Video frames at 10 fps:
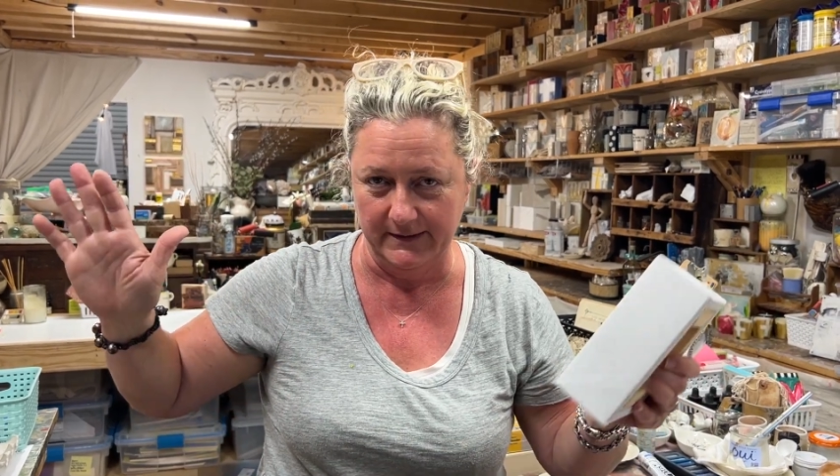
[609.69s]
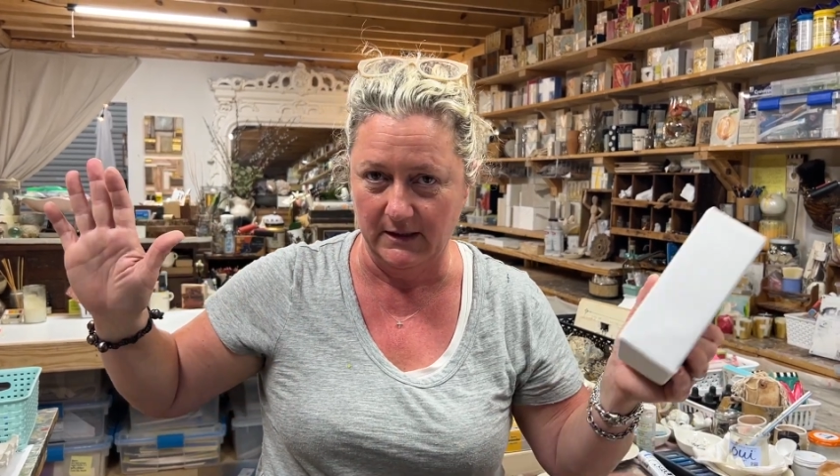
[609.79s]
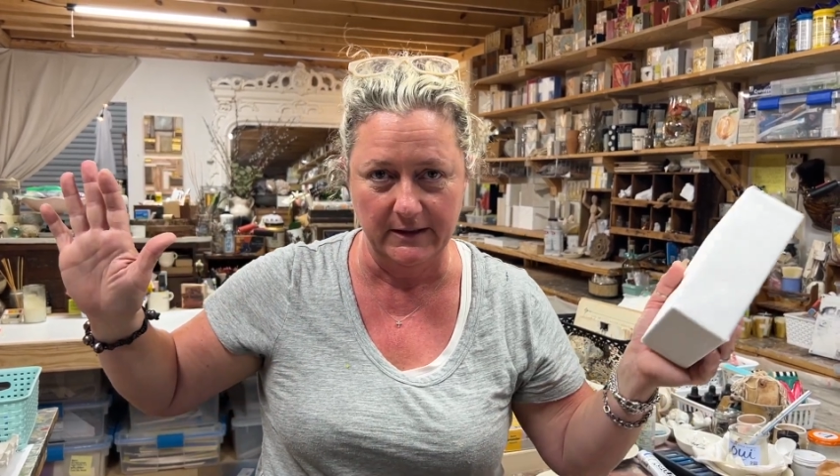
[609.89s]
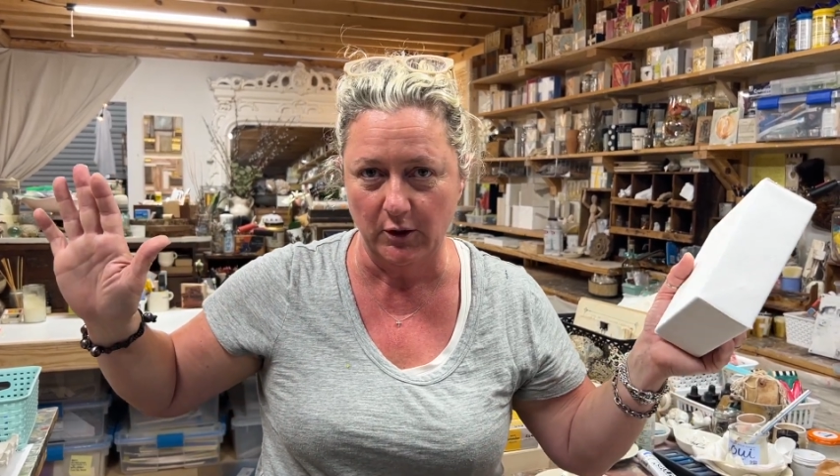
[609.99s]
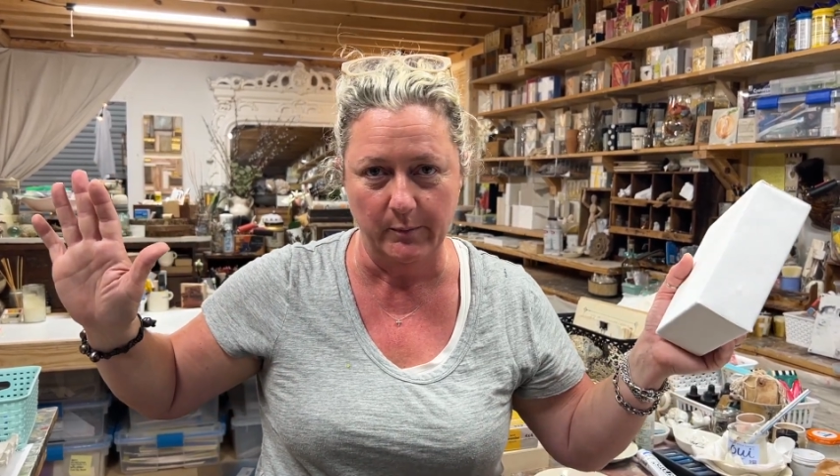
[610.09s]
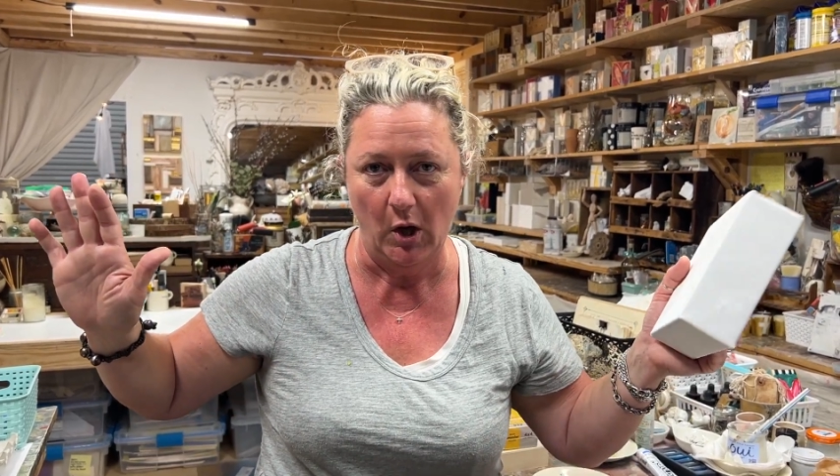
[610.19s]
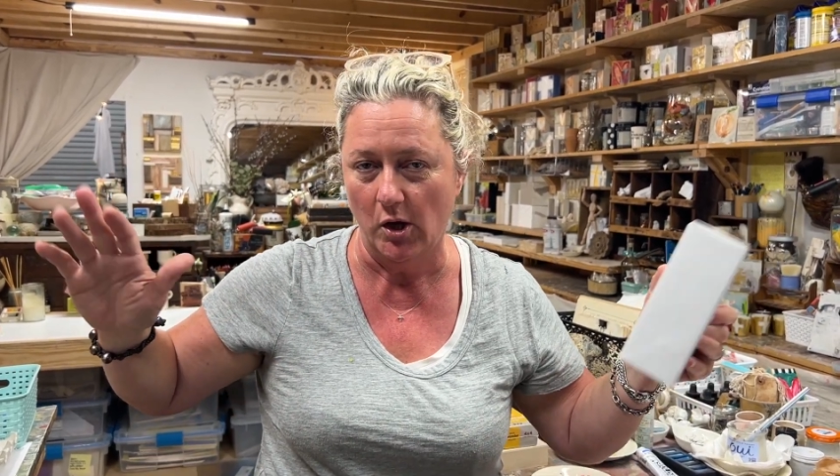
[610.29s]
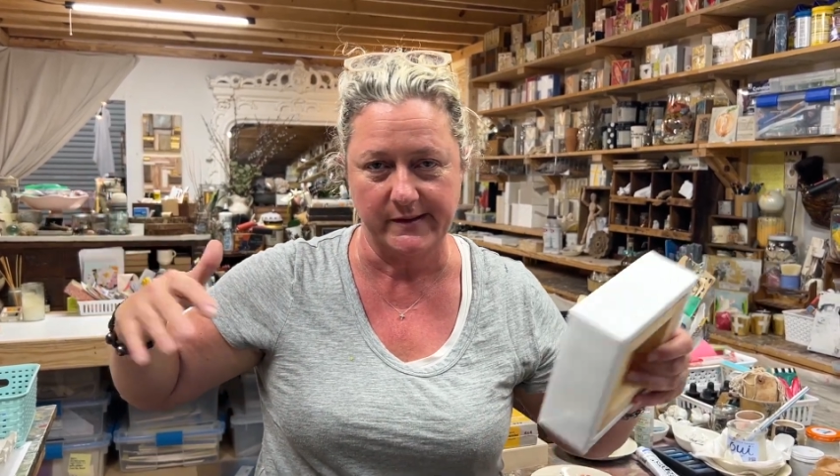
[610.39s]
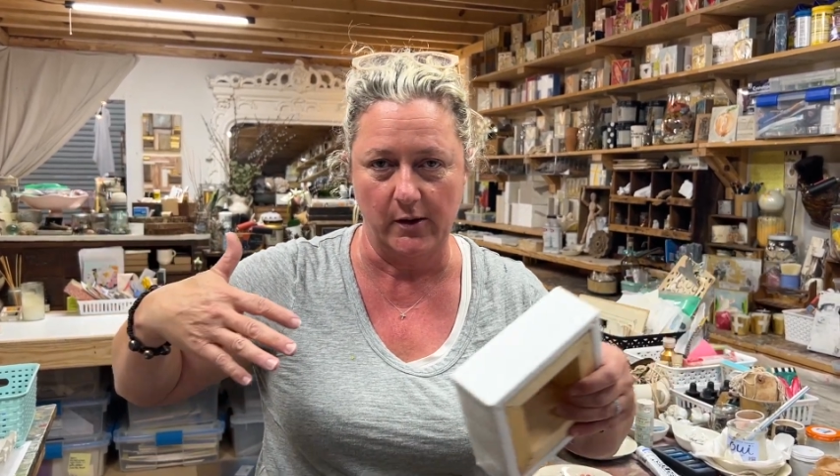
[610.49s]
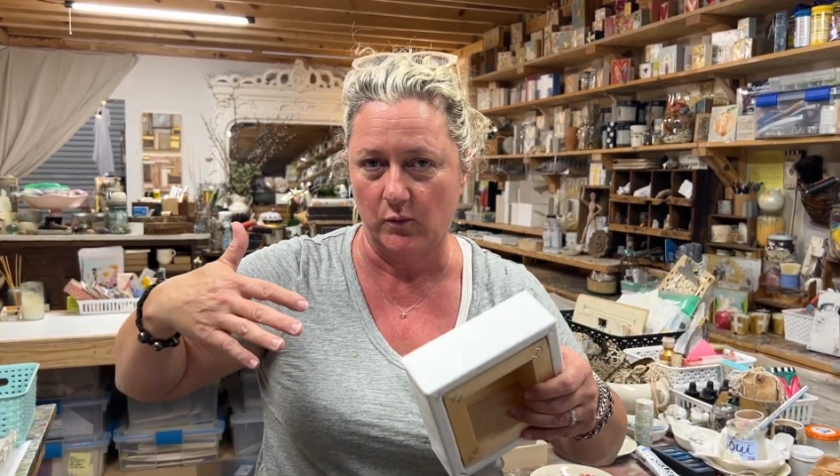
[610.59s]
clear
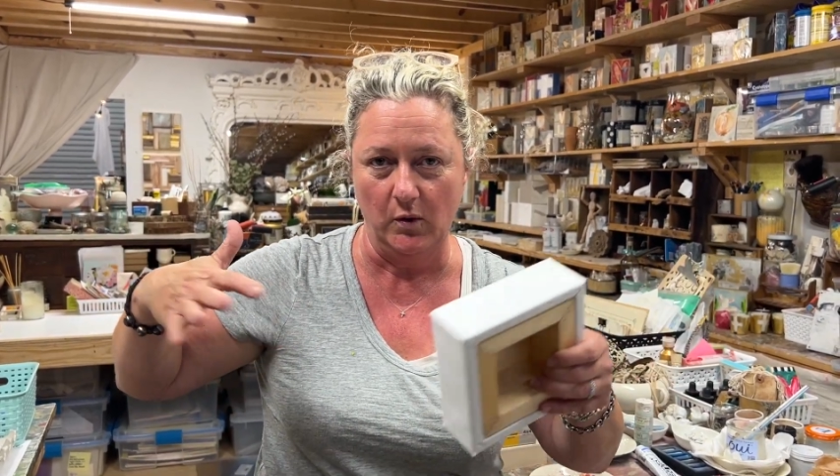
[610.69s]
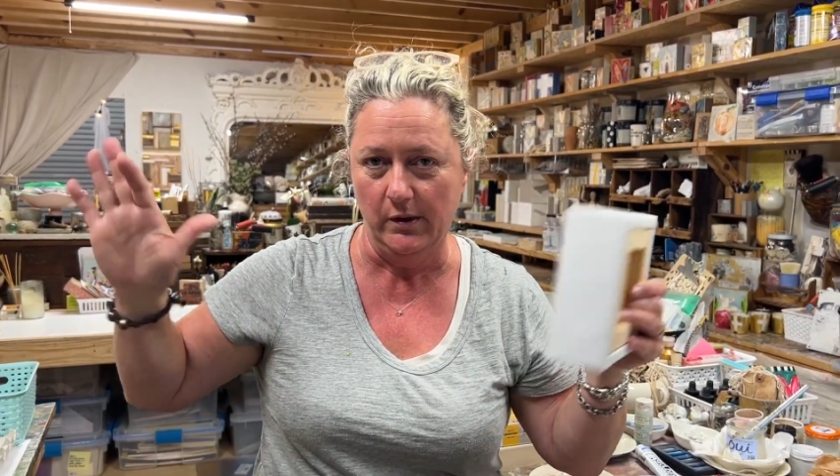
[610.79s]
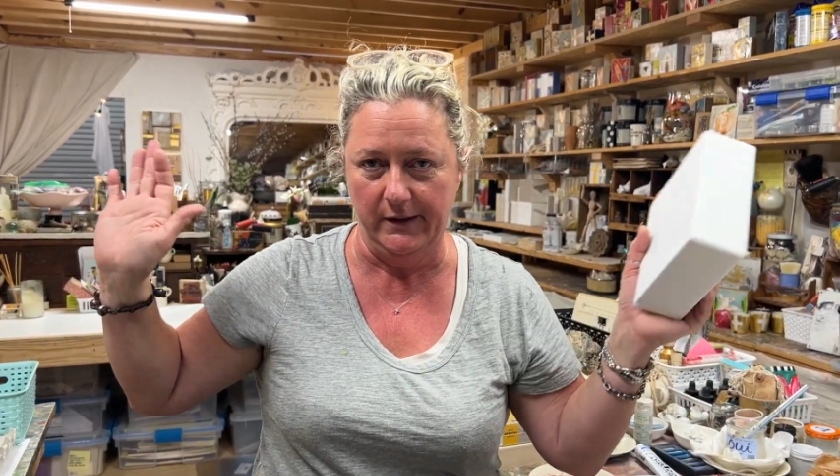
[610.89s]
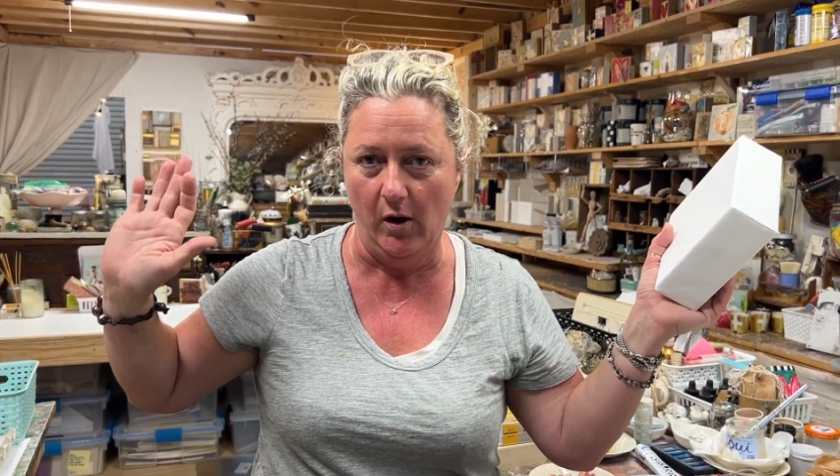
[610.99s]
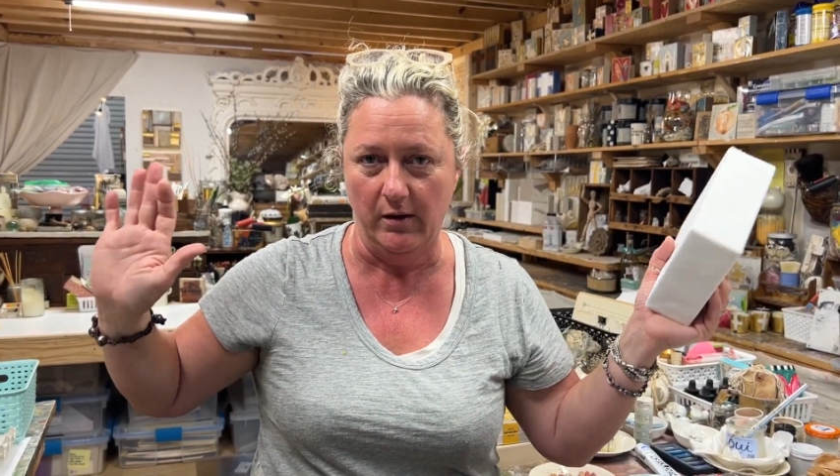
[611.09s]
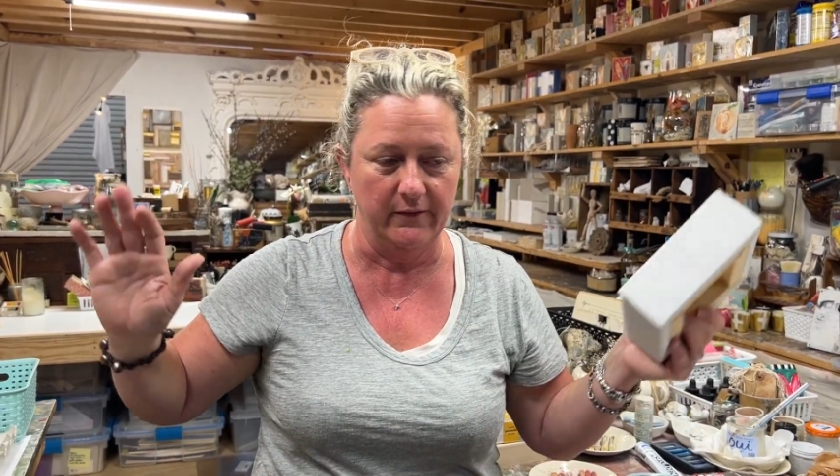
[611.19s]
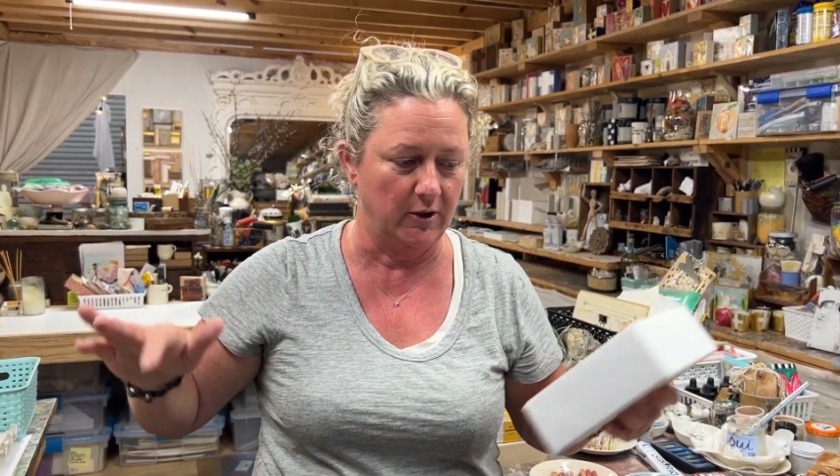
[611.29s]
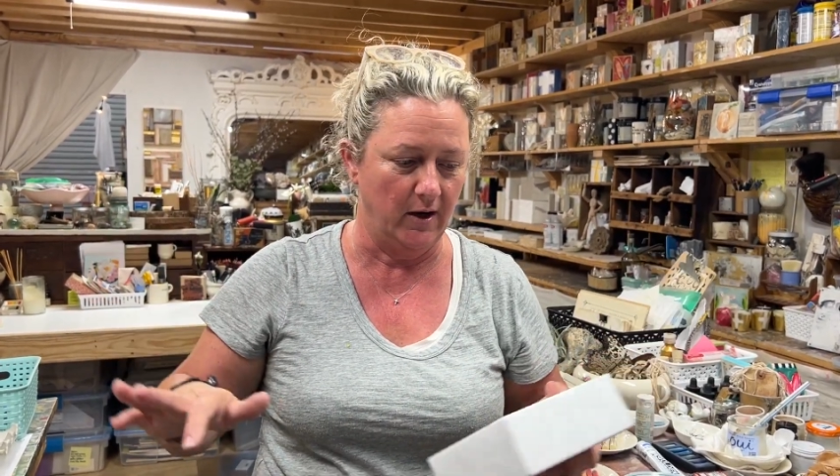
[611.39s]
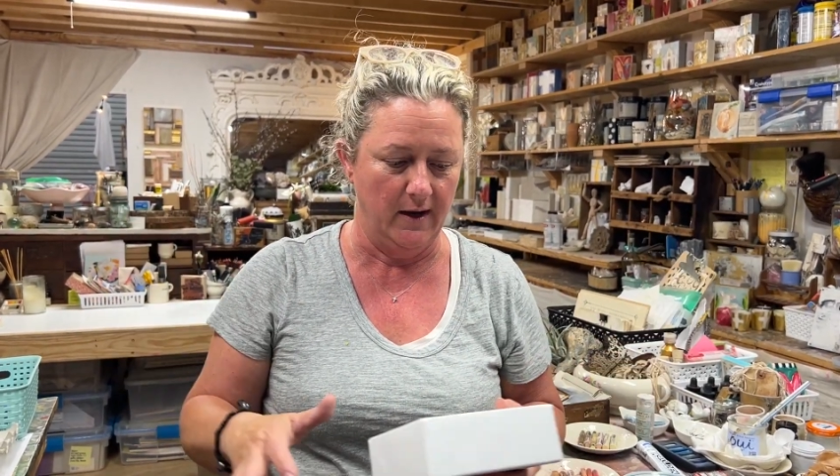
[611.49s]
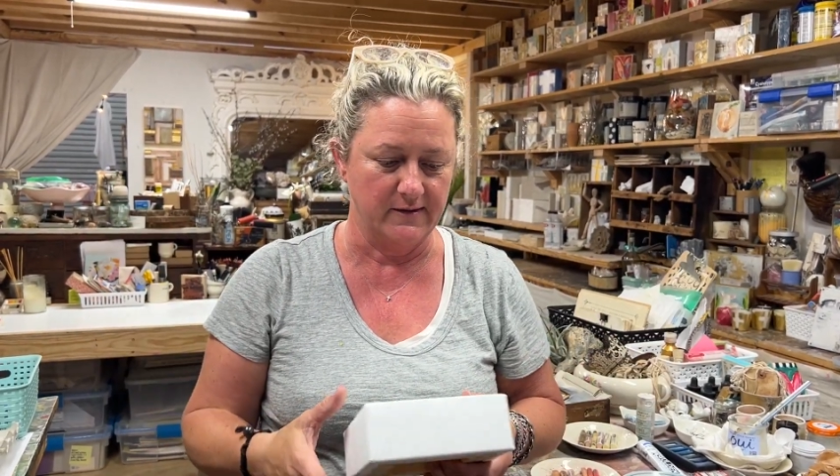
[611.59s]
balls go rolling all over
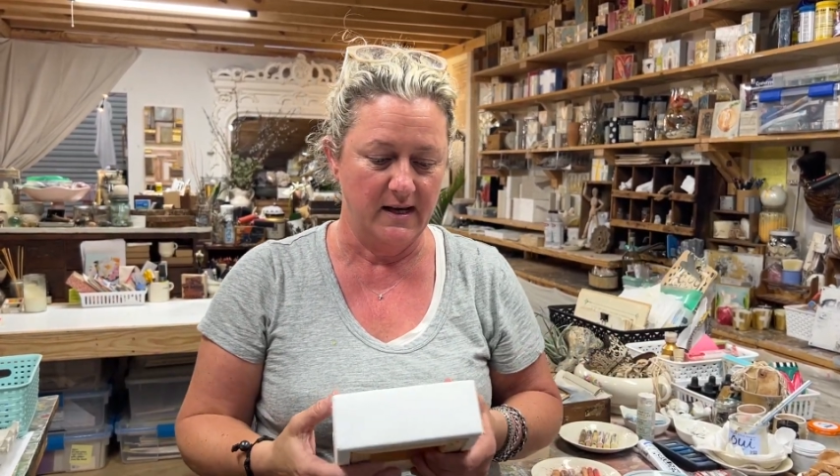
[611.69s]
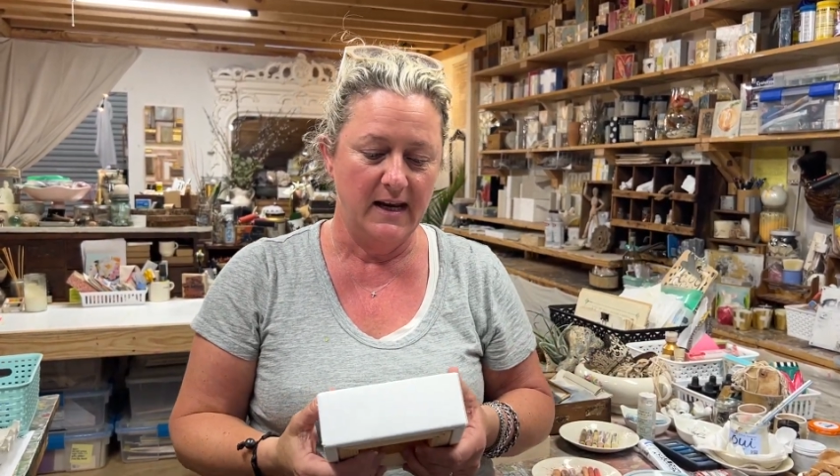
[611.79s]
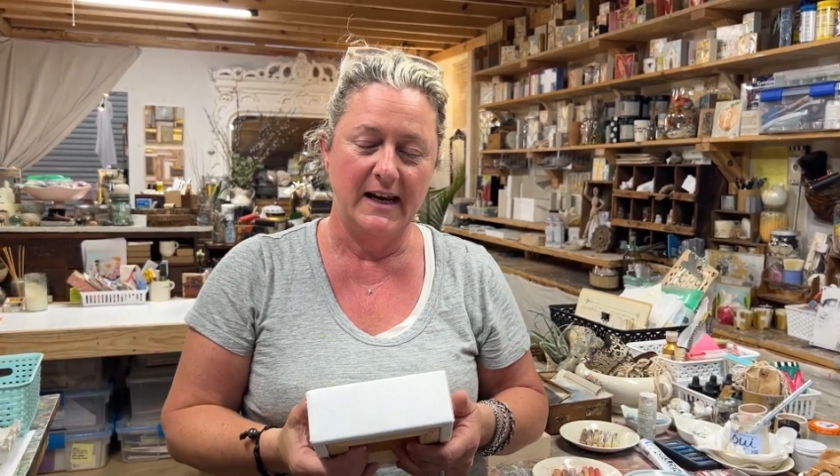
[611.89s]
your house.